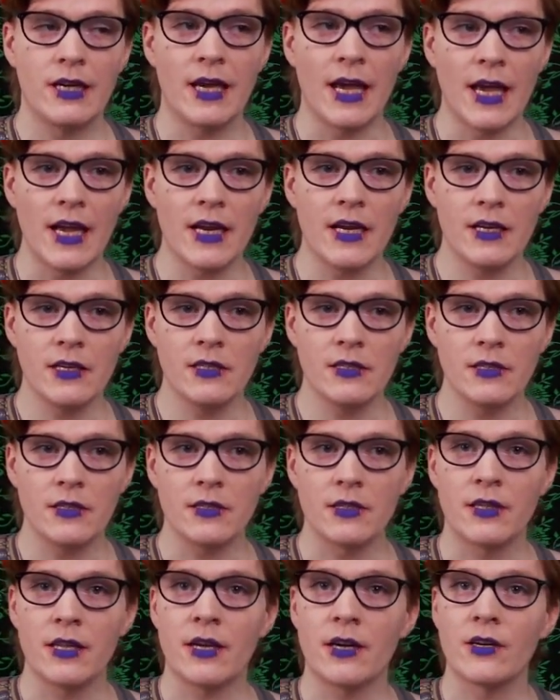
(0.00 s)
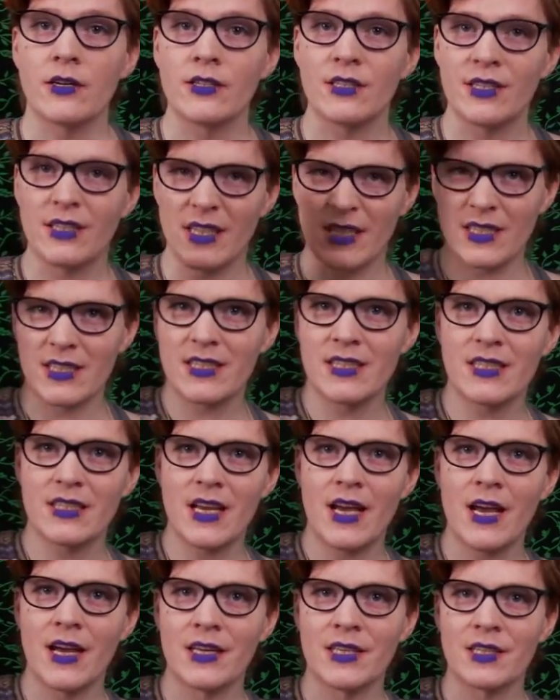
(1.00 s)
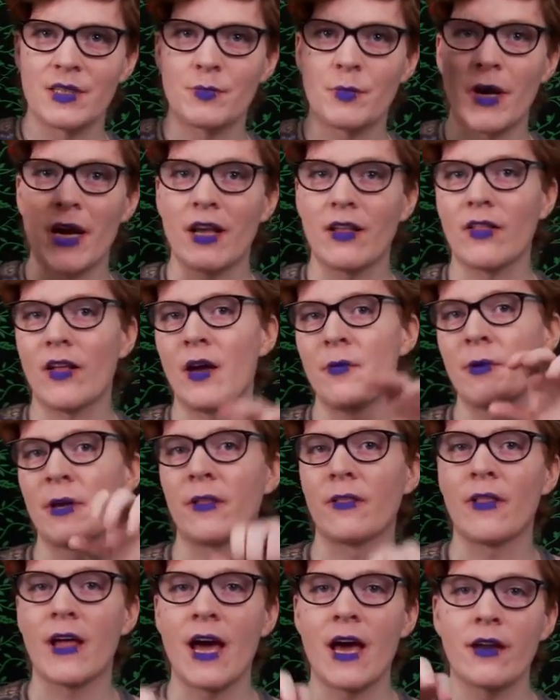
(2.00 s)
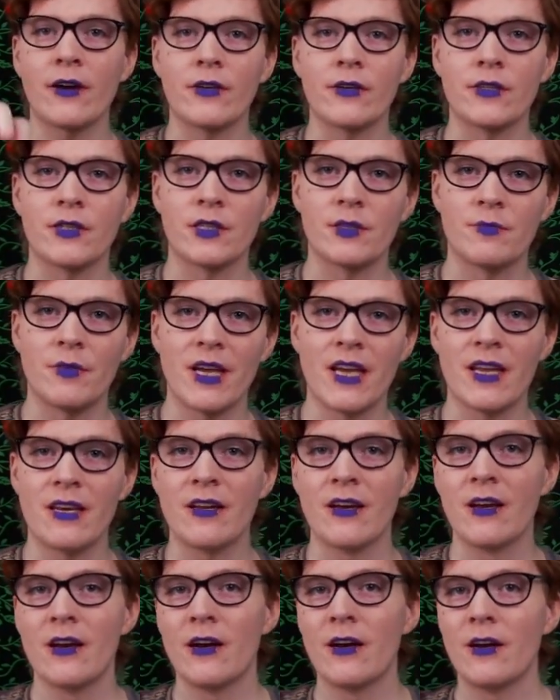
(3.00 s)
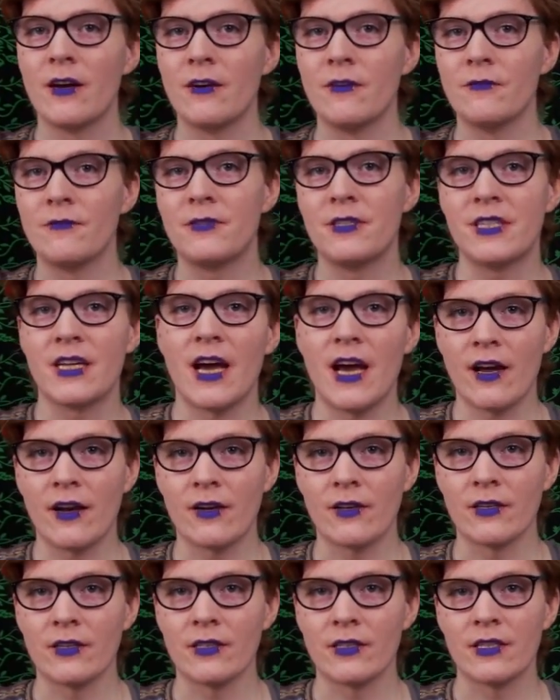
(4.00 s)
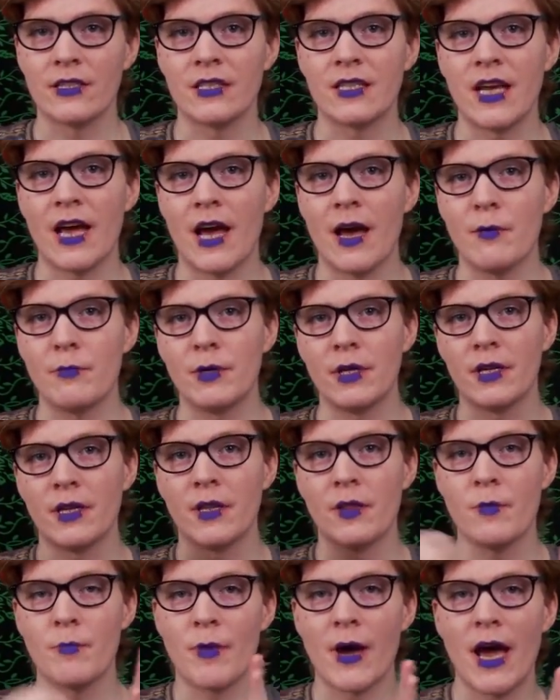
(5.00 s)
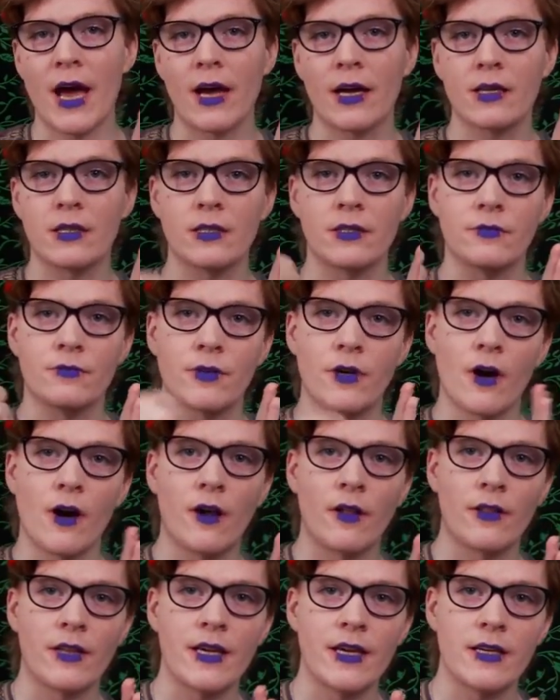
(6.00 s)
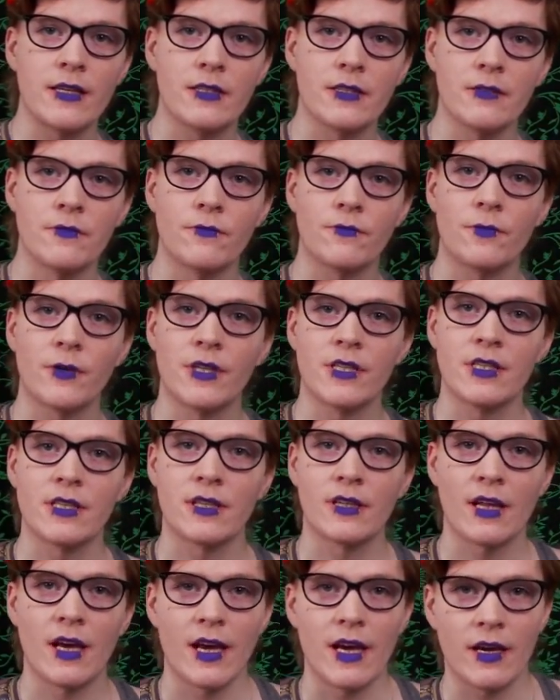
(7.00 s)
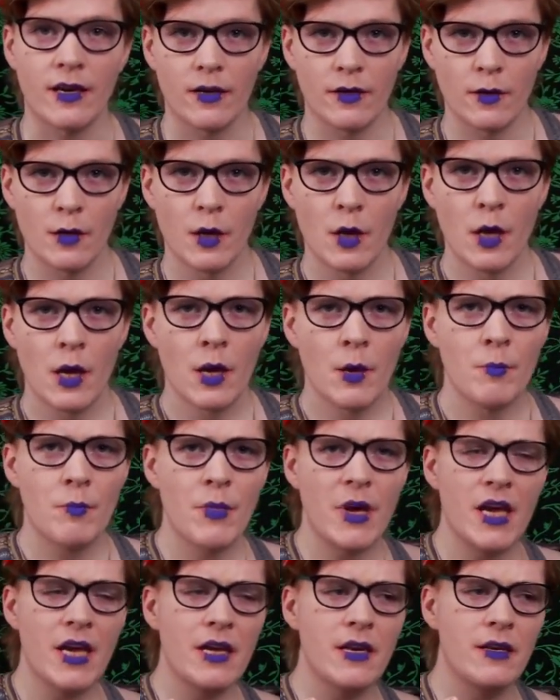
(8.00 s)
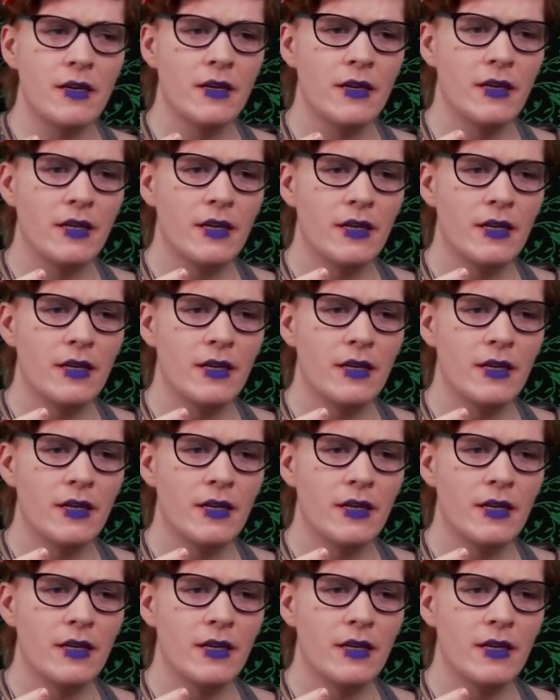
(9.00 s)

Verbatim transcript: gained their success by climbing ladders made of daggers stabbed into the backs of colleagues and friends alike, made